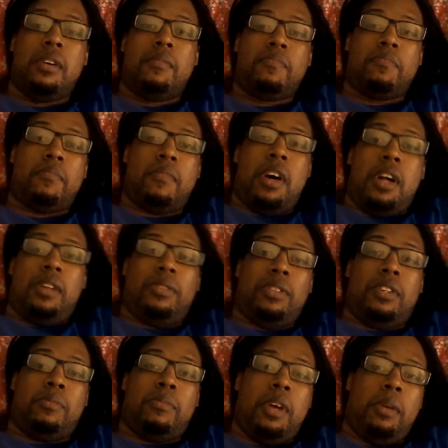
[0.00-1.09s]
I don't know.
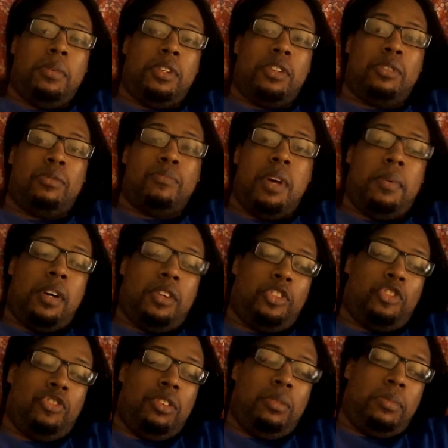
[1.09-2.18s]
Maybe maybe I'll stream
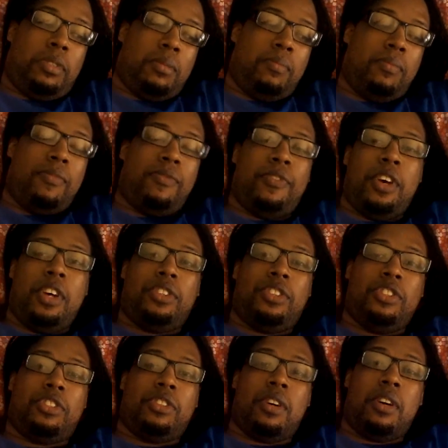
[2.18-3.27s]
some Phantasy
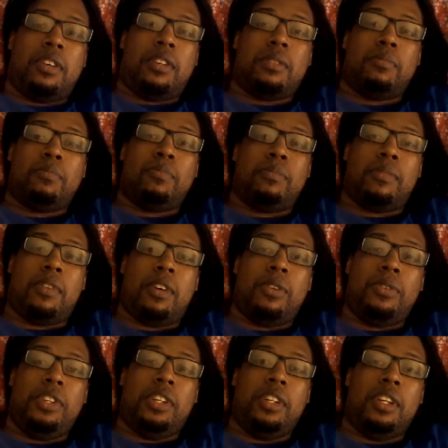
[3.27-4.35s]
Star or
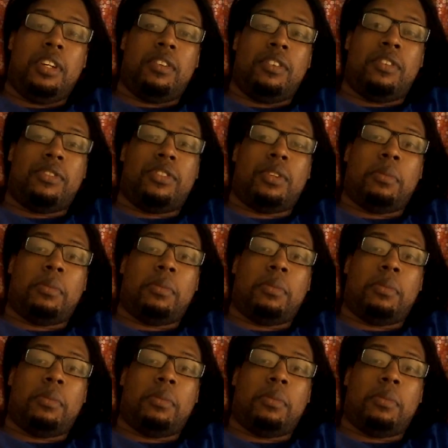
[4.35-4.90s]
Onigiri or something.